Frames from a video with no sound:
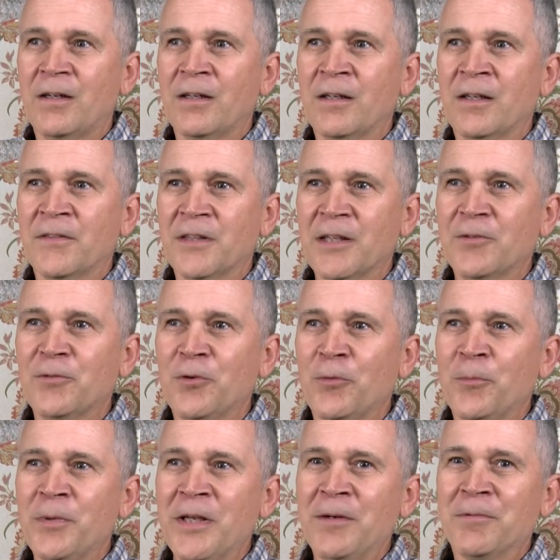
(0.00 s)
I think we'll
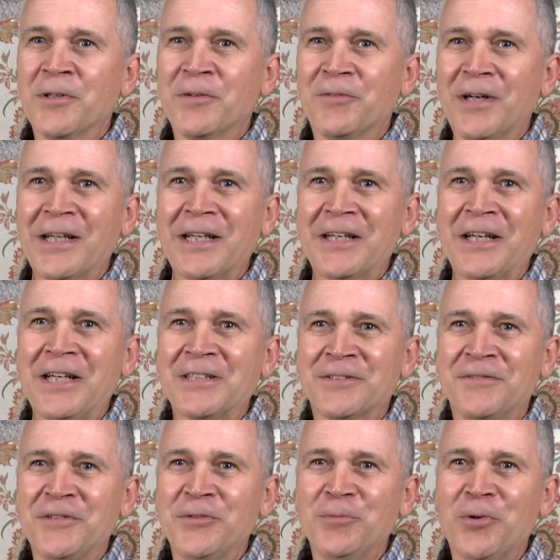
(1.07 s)
be able to recognize a
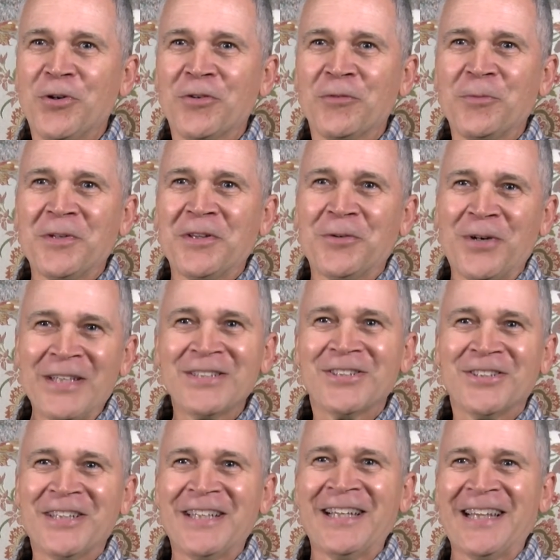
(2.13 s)
few more of them in the
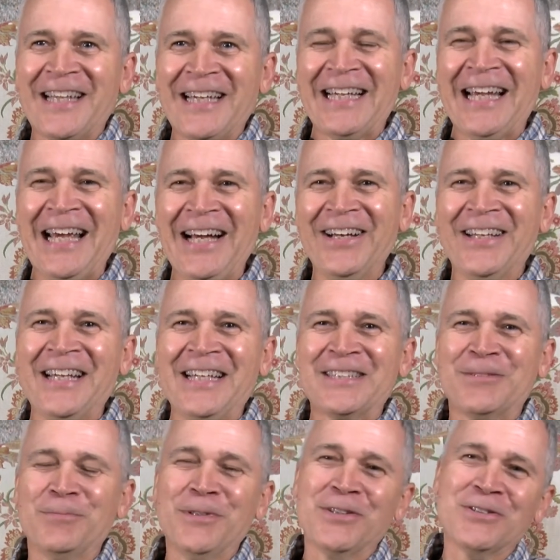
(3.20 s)
western end of the county as
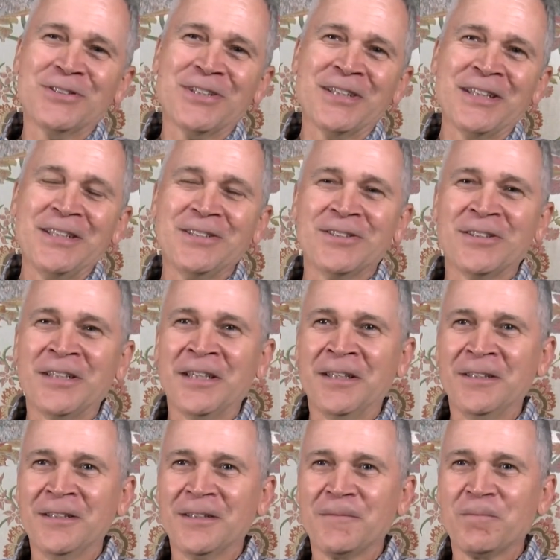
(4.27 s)
opposed to the eastern
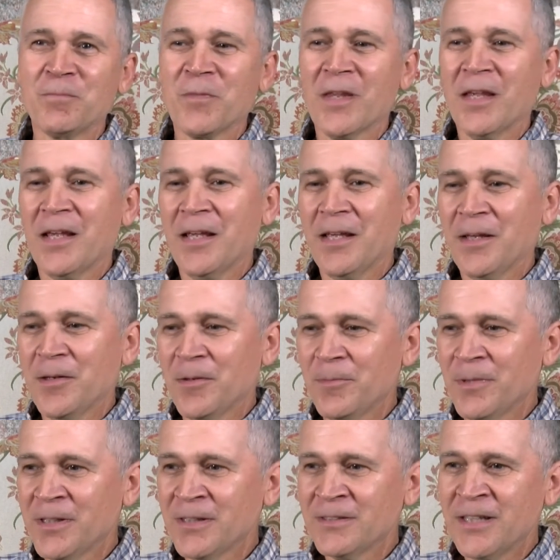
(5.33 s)
end.
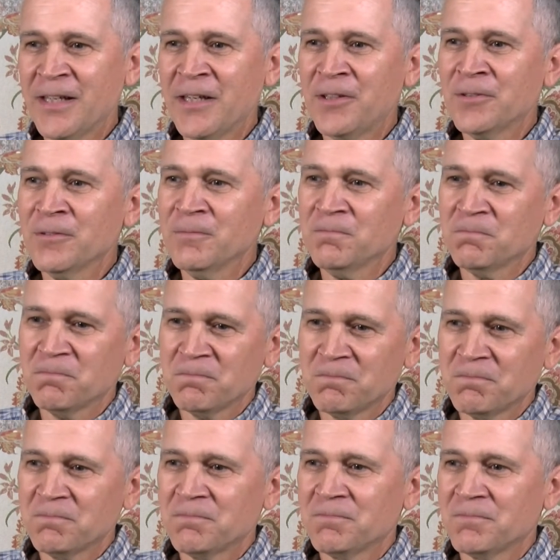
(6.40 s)
But in town,
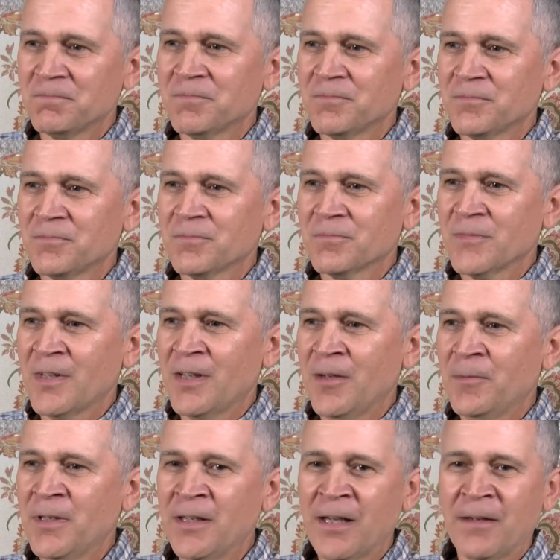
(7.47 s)
I
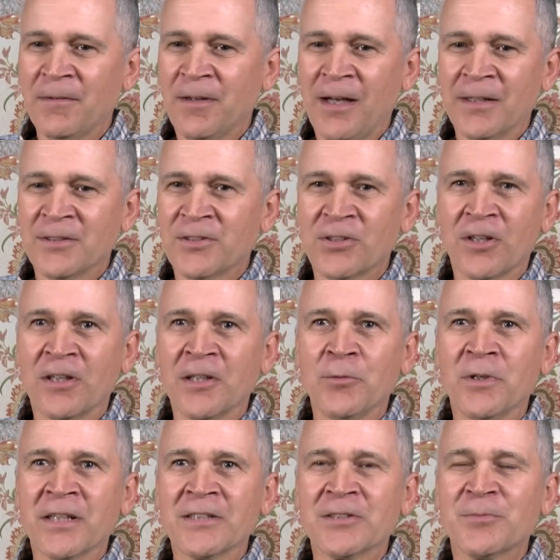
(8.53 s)
mean, I, I certainly
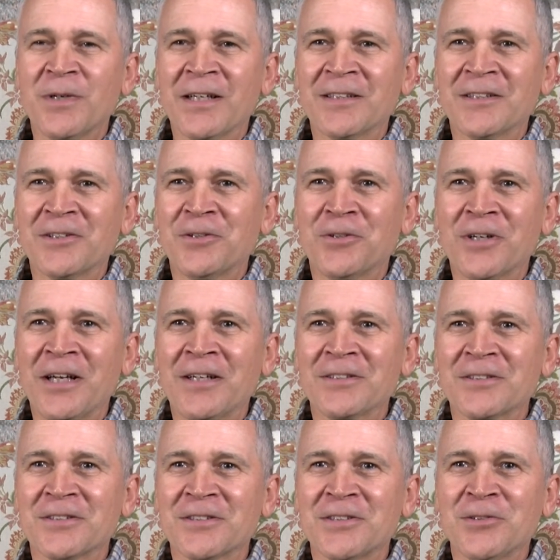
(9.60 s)
would expect the courthouse
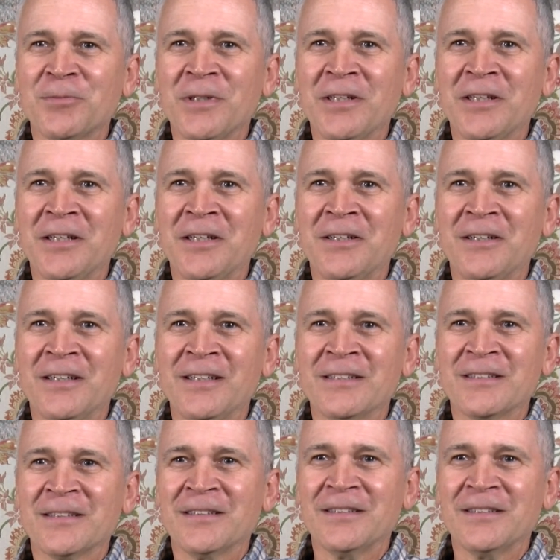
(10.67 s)
to still be there as a